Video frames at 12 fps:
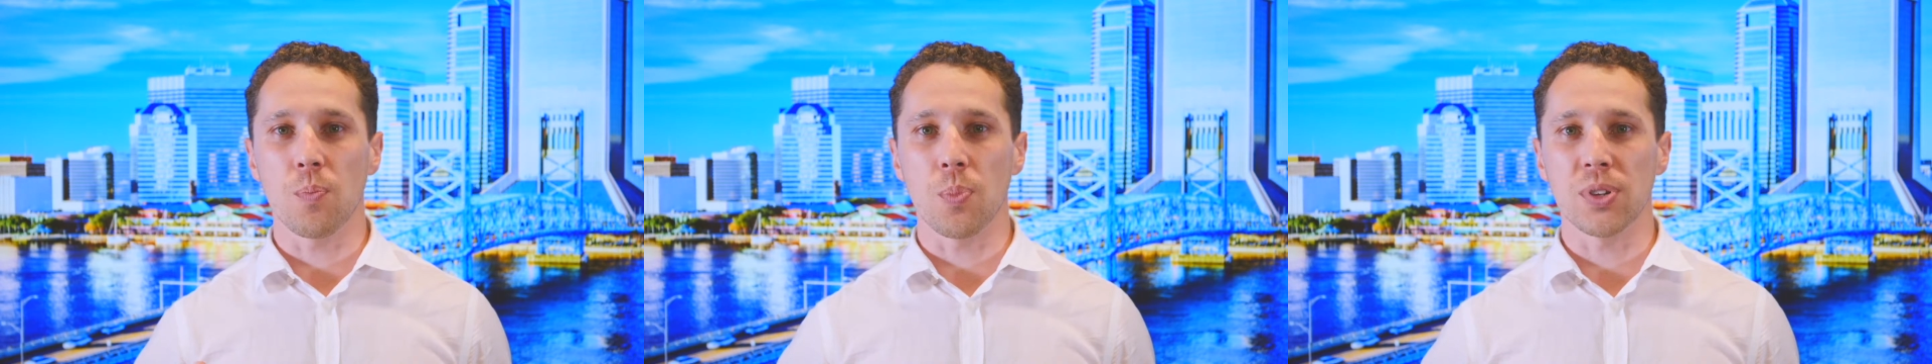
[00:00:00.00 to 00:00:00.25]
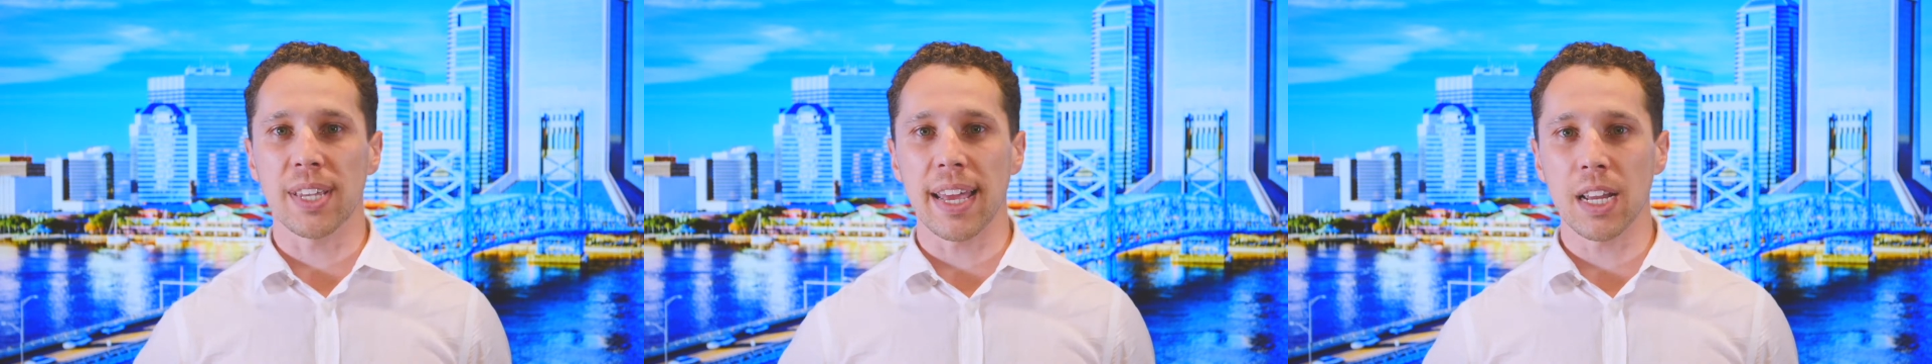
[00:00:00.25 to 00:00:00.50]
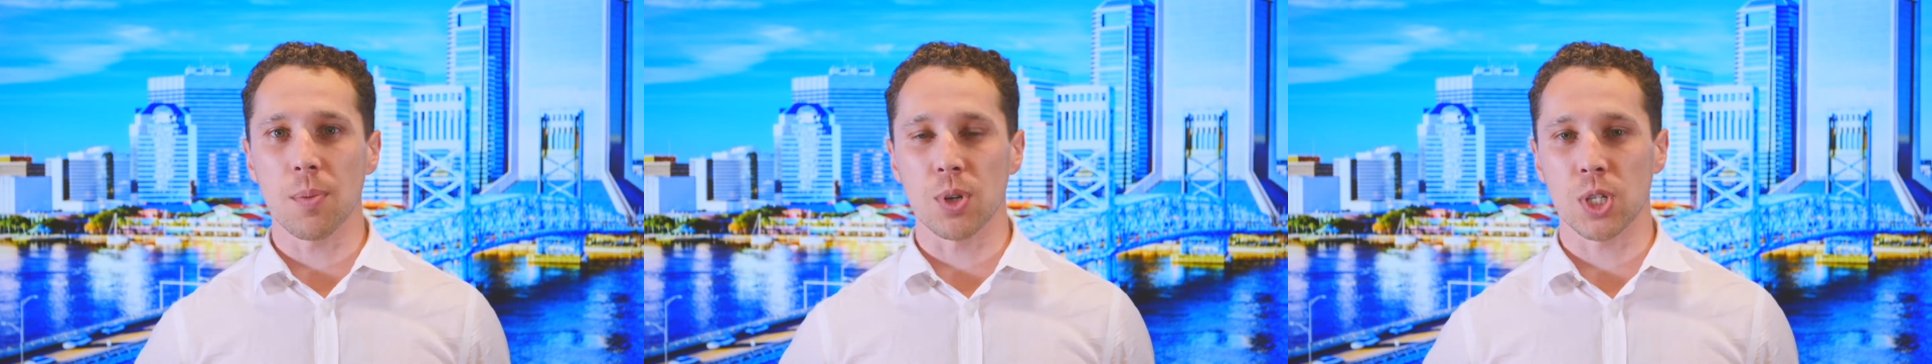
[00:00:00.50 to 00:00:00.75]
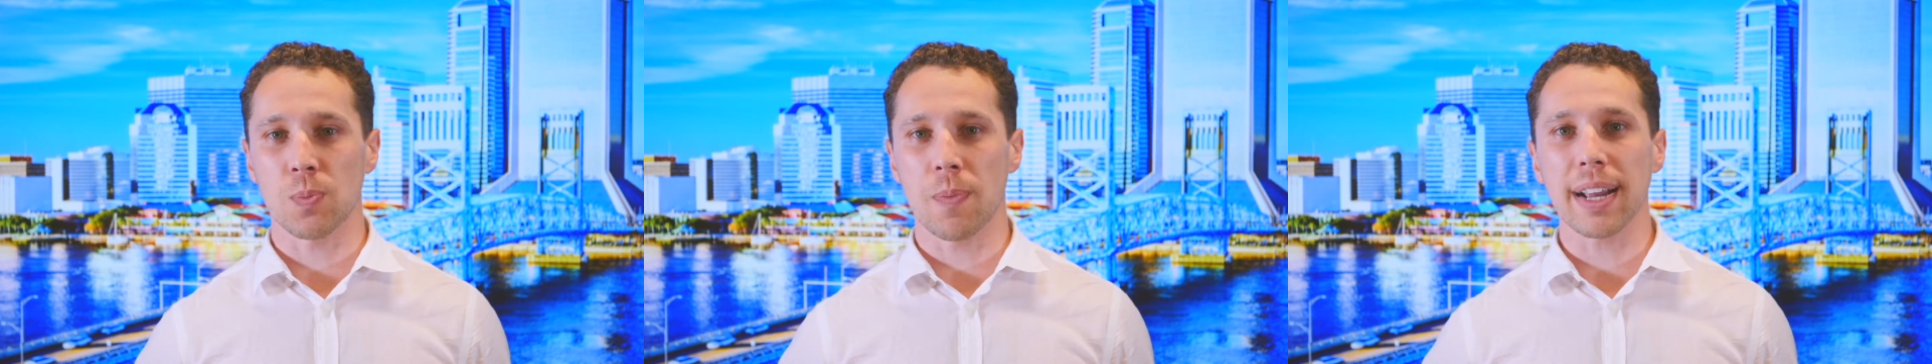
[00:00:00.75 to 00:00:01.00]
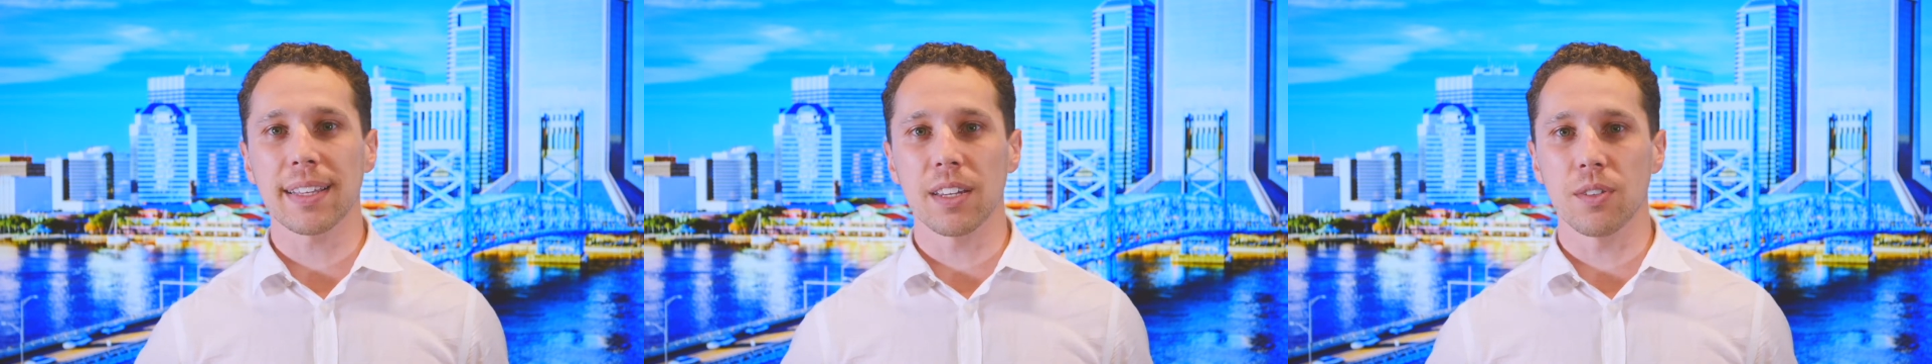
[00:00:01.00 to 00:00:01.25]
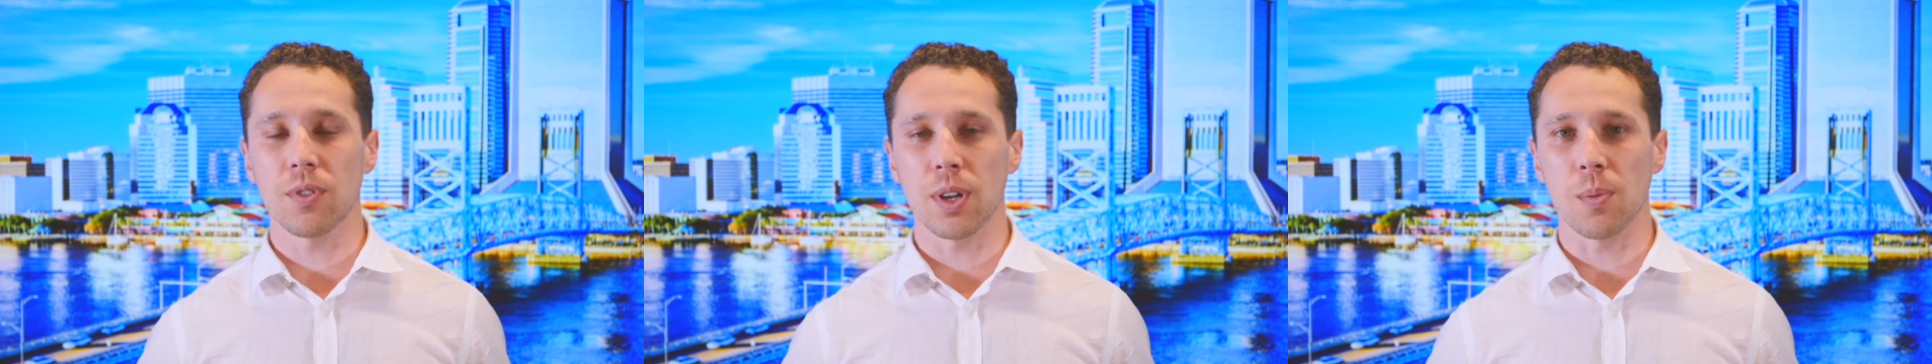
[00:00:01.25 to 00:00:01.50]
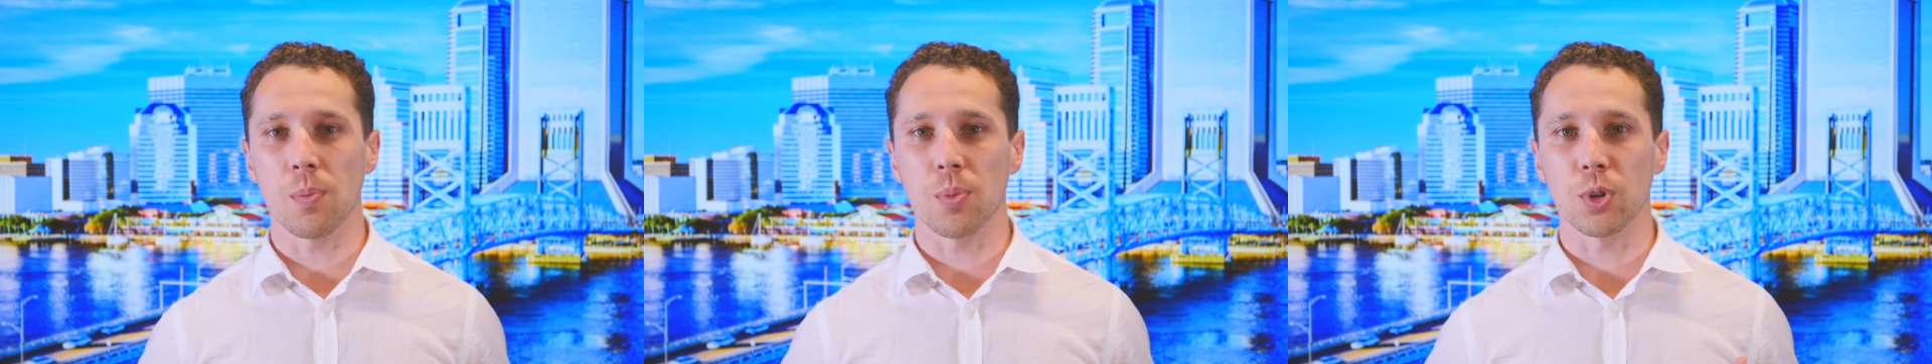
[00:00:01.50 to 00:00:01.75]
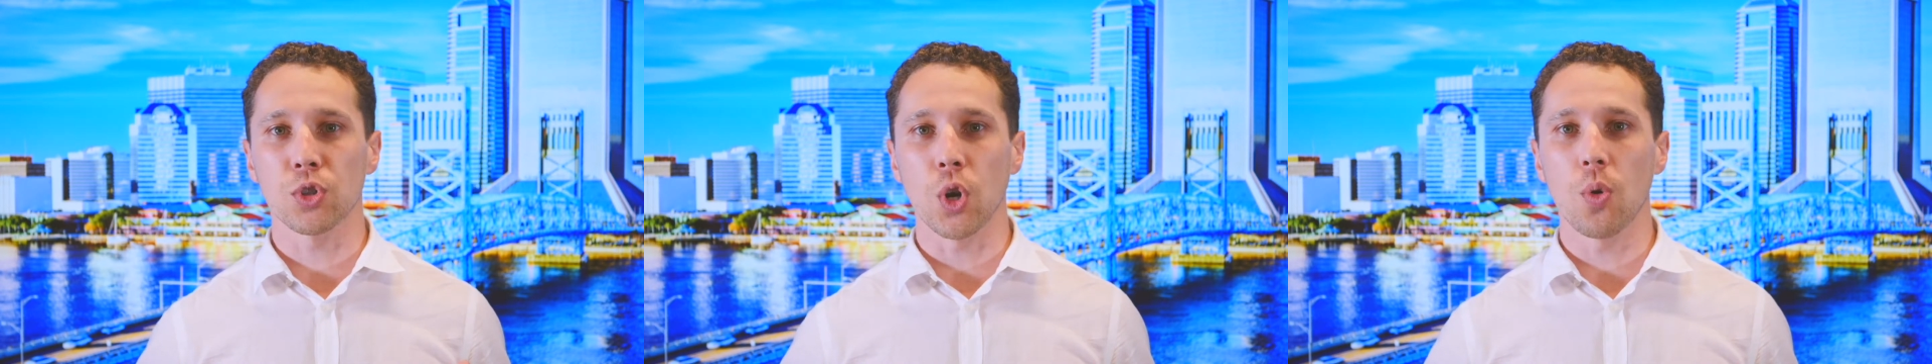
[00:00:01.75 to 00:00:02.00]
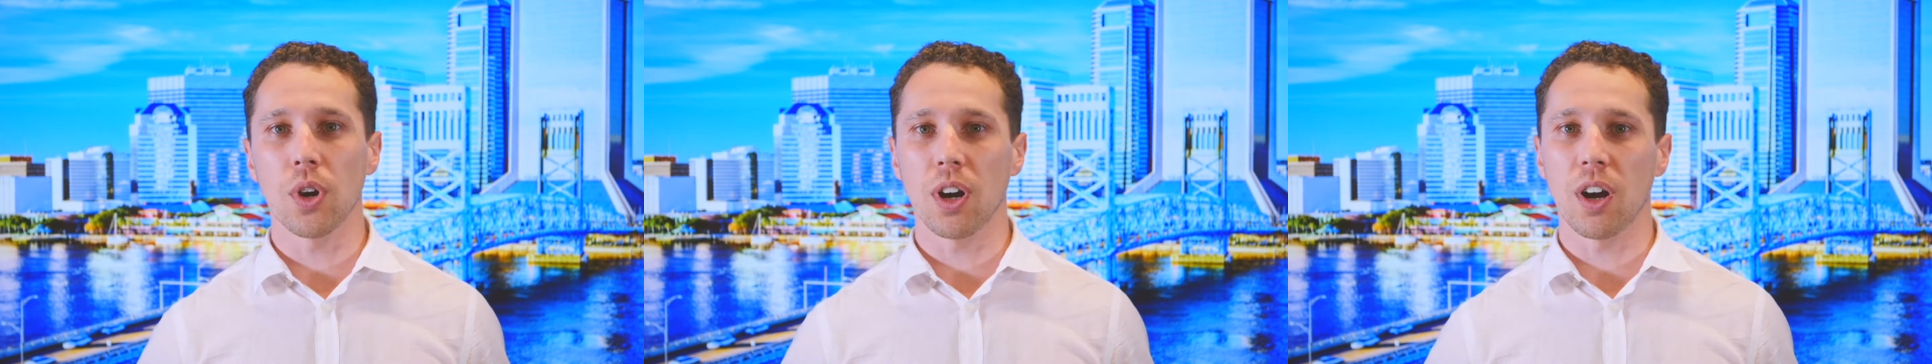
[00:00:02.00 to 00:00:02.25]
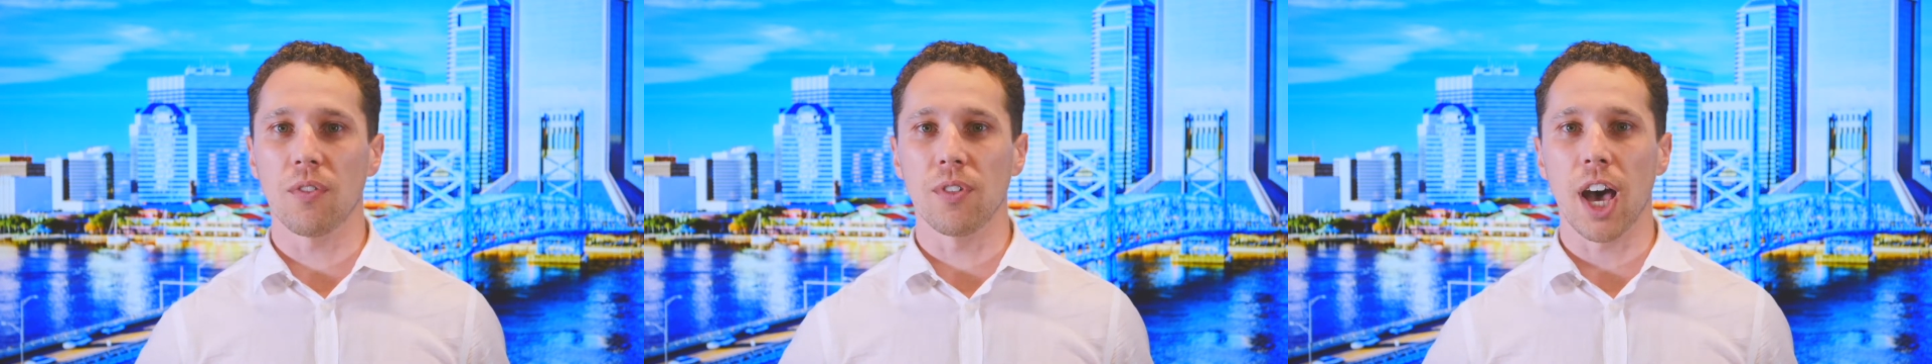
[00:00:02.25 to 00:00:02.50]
setting a perspective and a persona of